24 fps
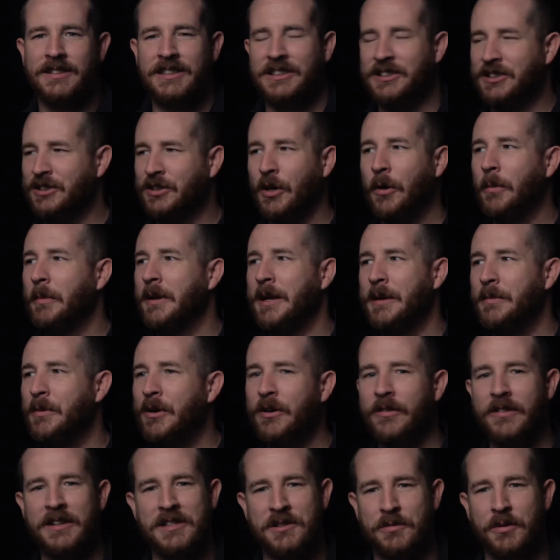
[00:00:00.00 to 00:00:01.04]
seen so many
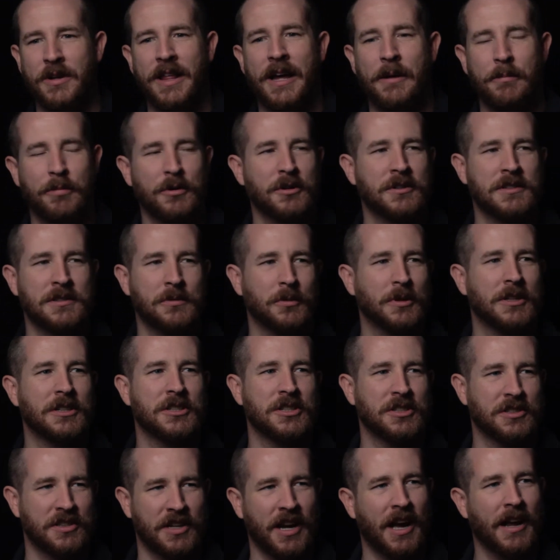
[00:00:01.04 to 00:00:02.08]
movies where that person would have
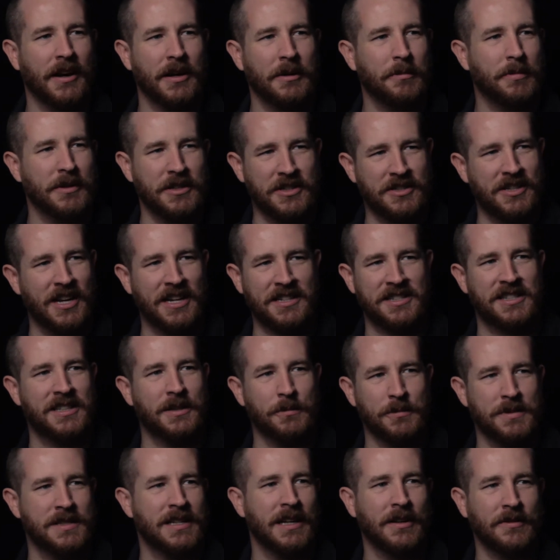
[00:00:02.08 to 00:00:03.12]
just got up and dusted
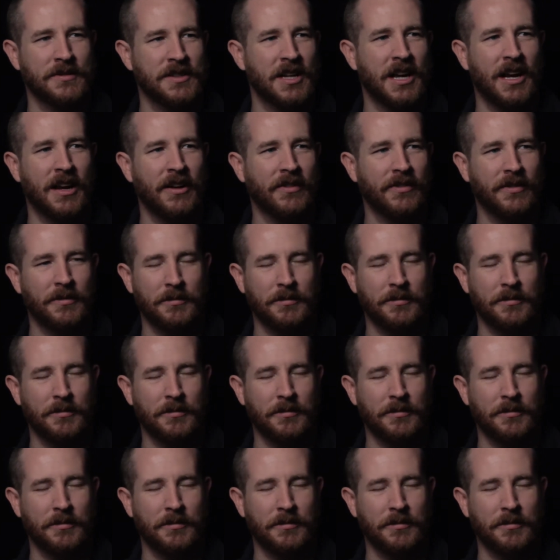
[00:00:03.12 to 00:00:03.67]
themselves off.